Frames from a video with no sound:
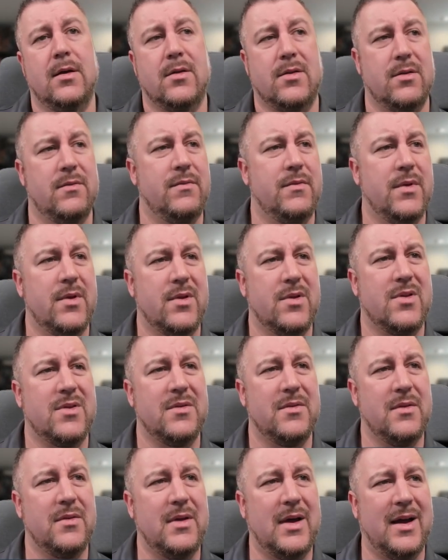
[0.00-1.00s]
So
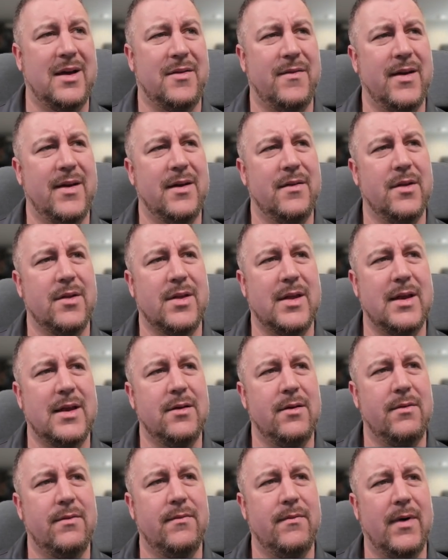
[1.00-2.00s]
I think there's
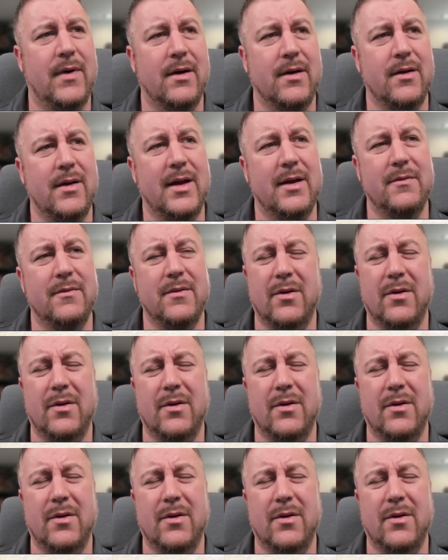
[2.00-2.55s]
enough value here.